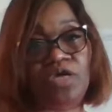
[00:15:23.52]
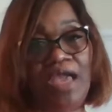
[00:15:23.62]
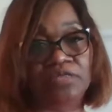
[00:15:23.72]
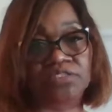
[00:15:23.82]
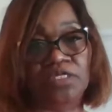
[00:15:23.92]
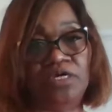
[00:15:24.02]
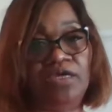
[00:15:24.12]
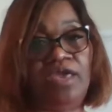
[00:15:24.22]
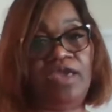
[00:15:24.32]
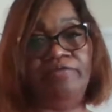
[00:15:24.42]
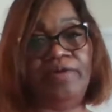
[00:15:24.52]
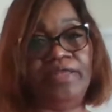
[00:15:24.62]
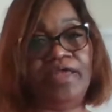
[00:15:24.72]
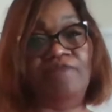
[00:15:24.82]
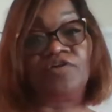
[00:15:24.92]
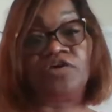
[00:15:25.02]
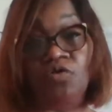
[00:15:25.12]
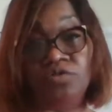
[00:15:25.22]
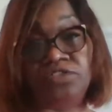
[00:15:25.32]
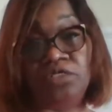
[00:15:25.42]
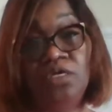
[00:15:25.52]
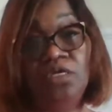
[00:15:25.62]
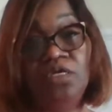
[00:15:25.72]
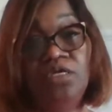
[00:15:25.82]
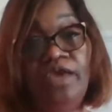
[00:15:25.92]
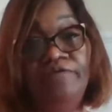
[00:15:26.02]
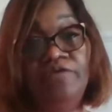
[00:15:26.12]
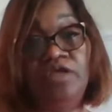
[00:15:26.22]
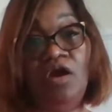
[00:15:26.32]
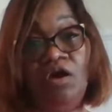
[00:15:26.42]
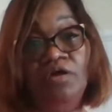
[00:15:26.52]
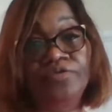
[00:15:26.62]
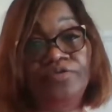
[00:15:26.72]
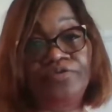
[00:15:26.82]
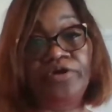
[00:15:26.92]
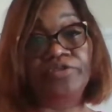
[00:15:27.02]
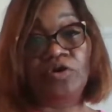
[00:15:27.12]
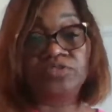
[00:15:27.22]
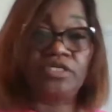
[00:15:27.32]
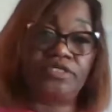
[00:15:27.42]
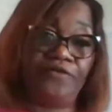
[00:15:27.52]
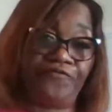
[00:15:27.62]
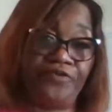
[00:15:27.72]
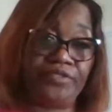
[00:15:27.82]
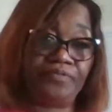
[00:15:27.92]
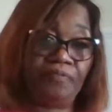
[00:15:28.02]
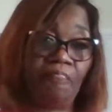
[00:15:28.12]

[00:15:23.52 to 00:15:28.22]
counselor, everybody to have a coach. And all three of those are different.